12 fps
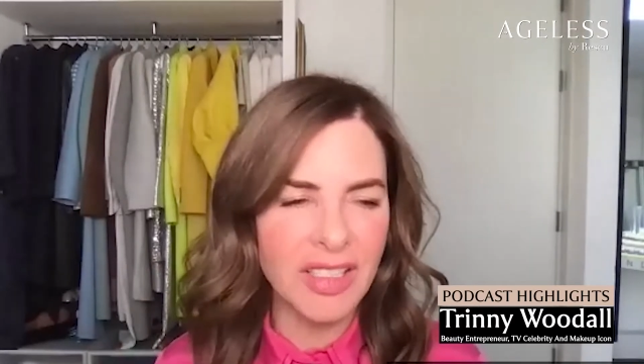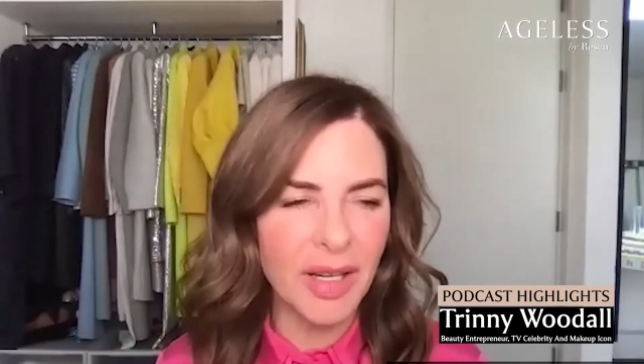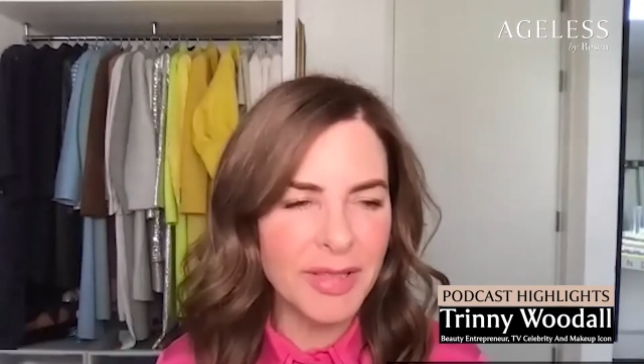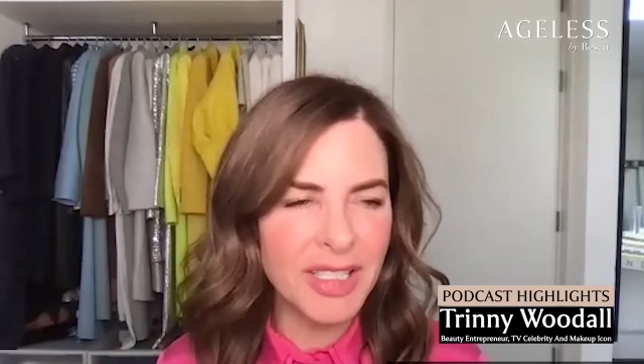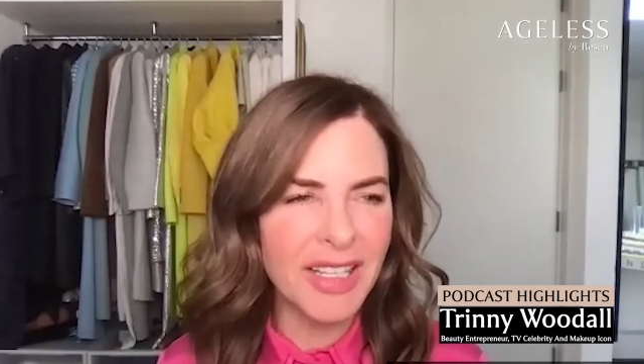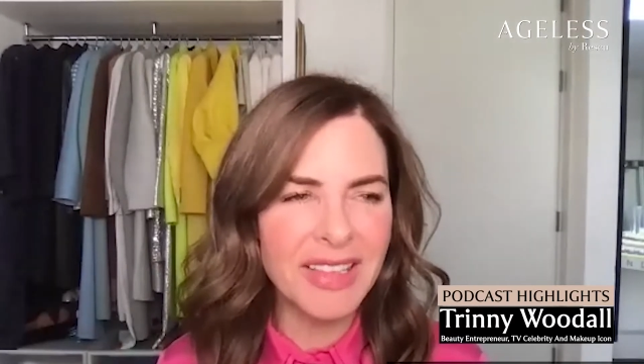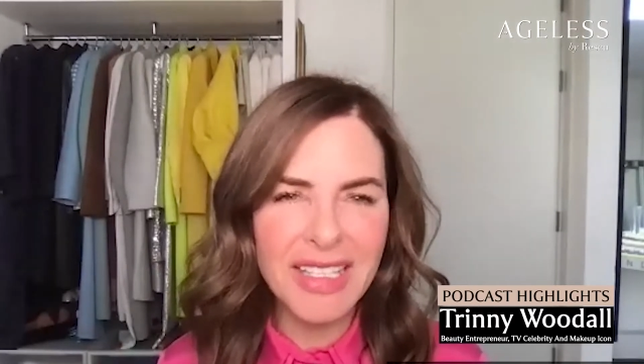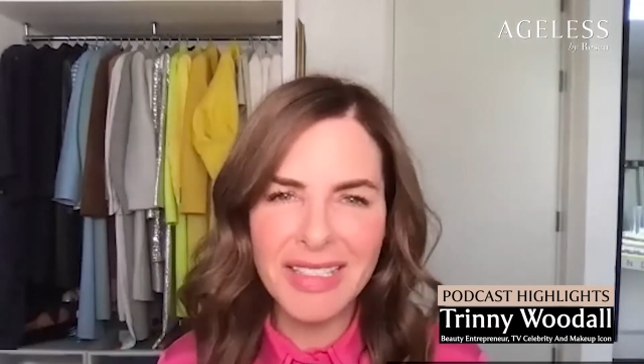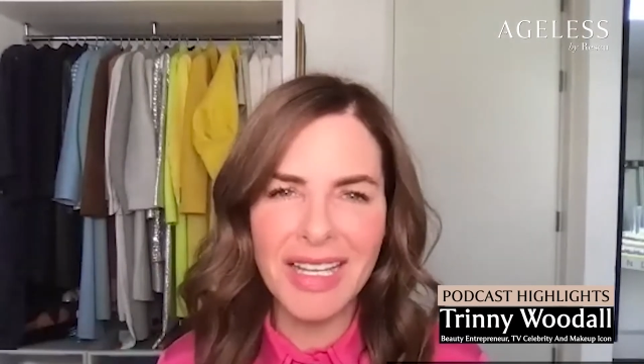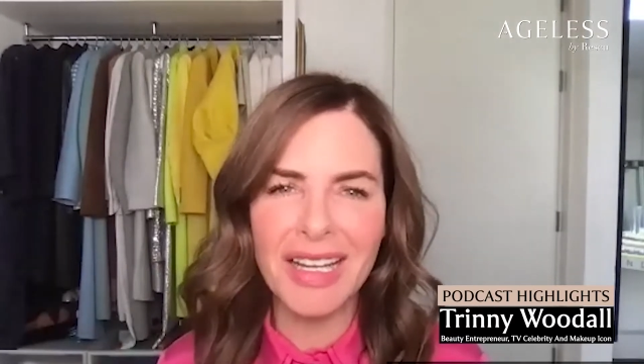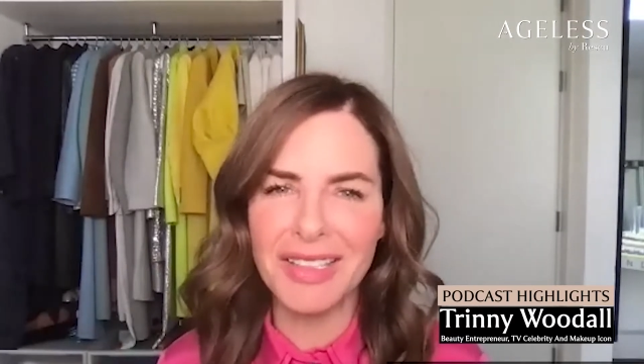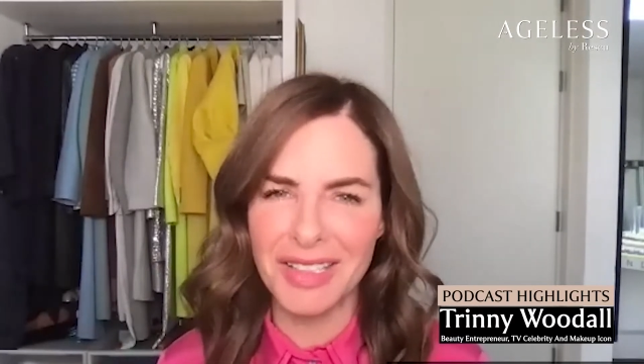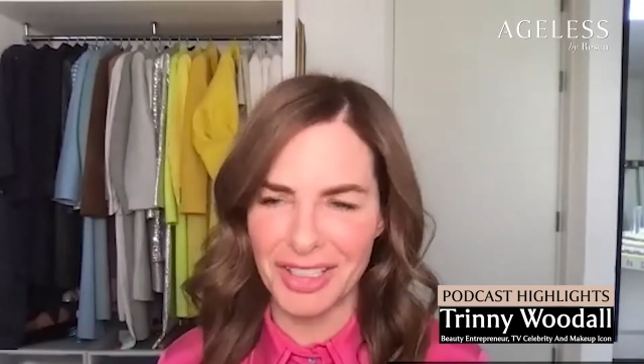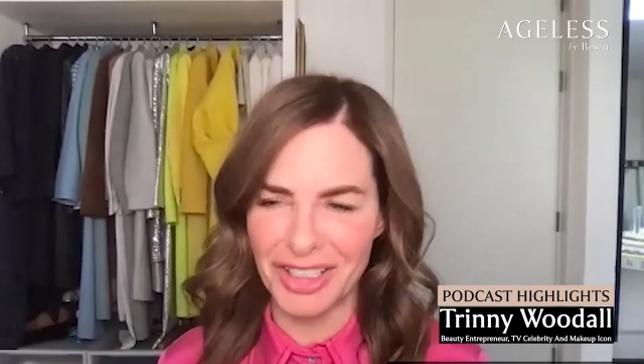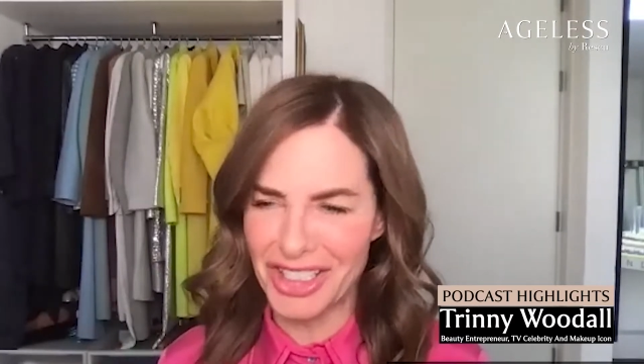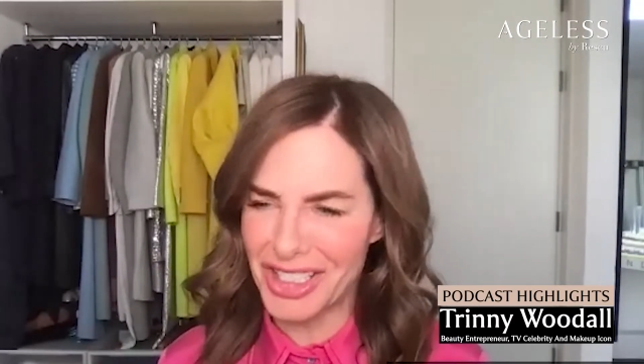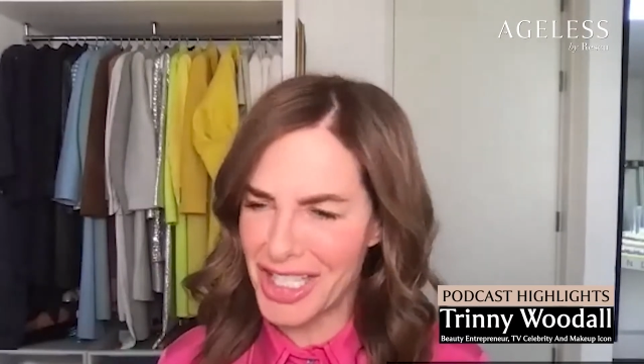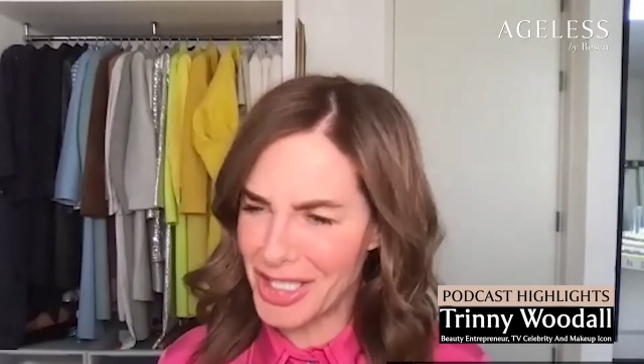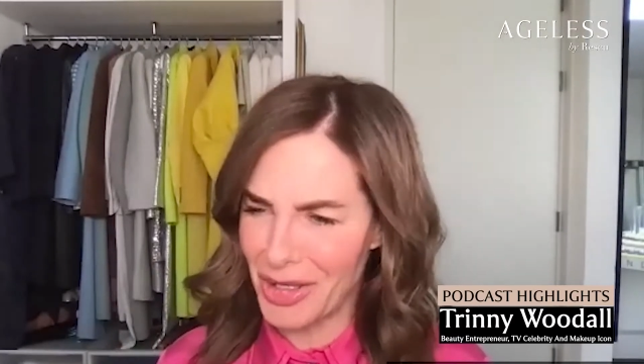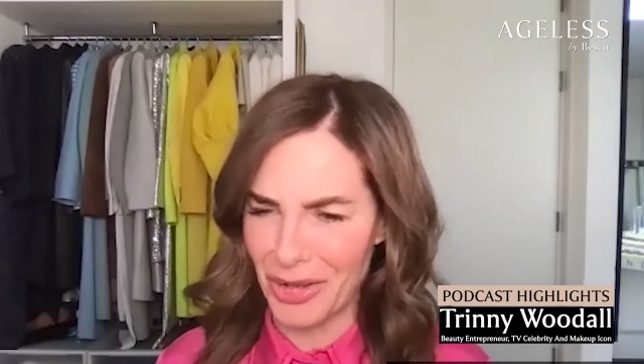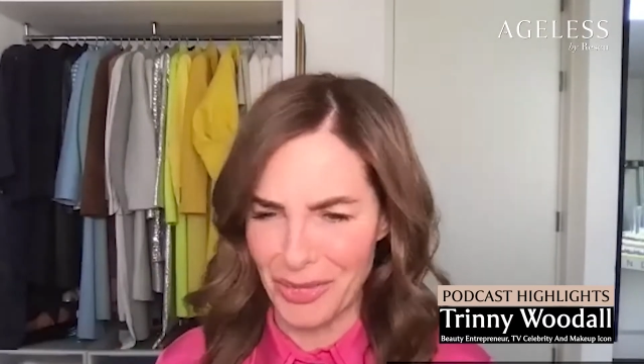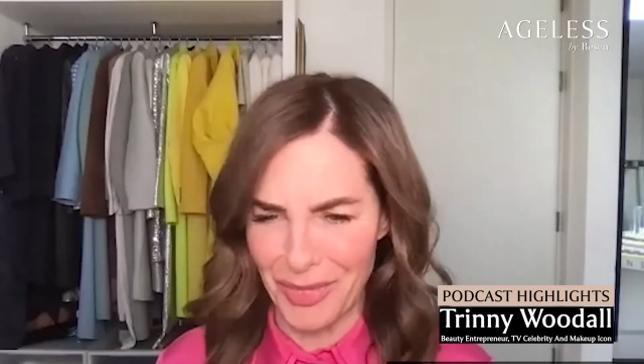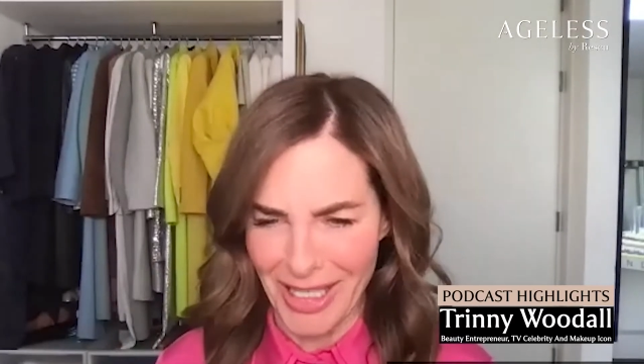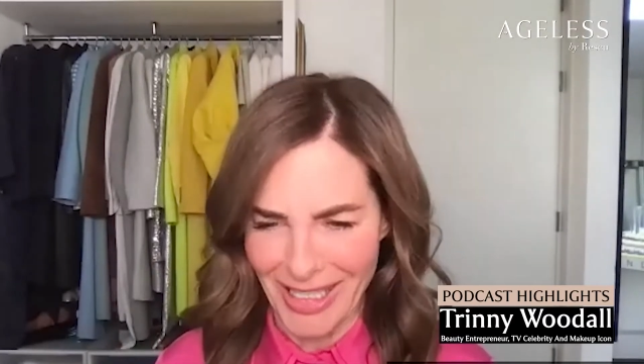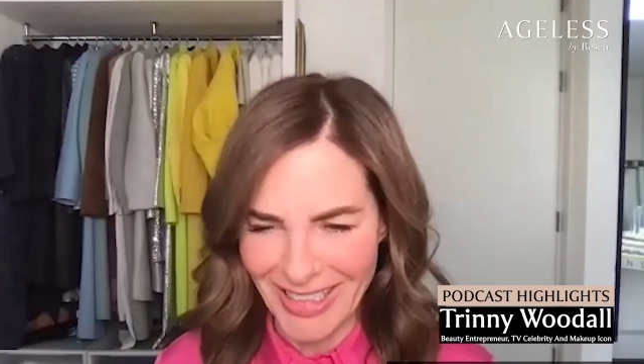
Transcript: And I was like, these colors are shit on me.